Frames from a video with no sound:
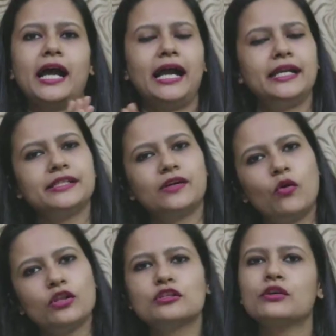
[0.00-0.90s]
And
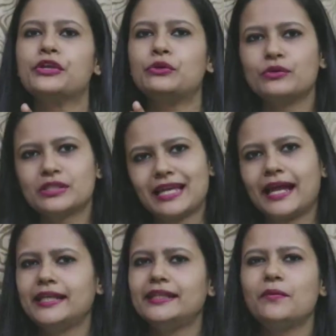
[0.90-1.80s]
also you
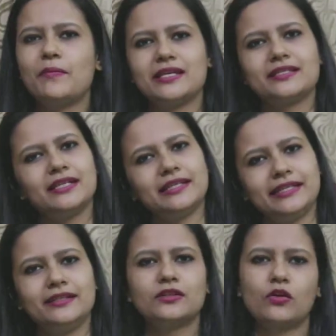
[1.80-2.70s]
study the basic
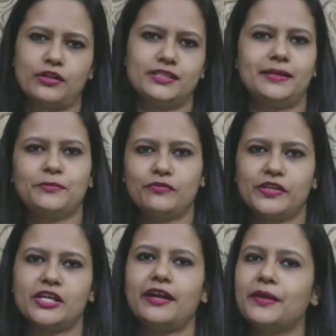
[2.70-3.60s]
legal concepts
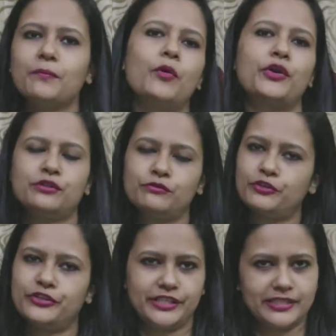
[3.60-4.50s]
which are important
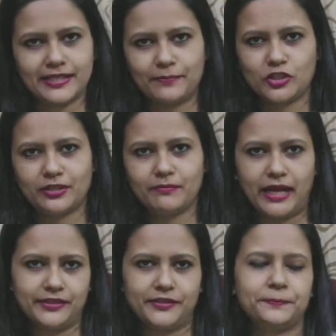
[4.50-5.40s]
for any subject
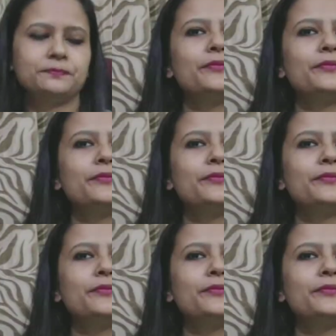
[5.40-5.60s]
matter.